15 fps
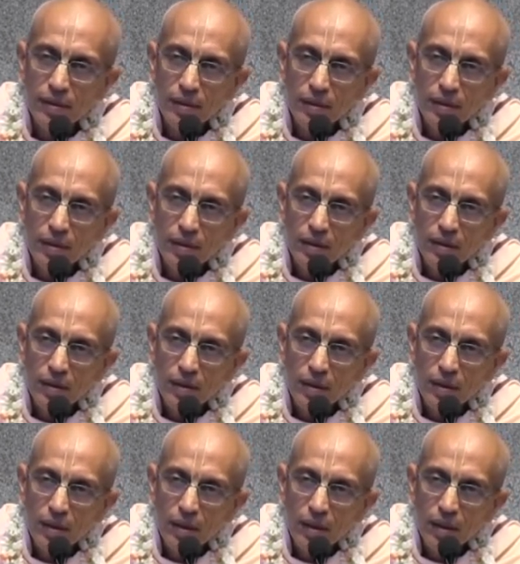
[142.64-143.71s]

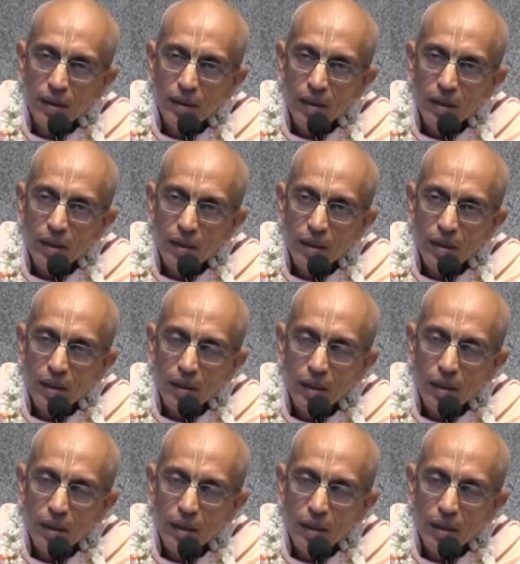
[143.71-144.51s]
(no one is talking)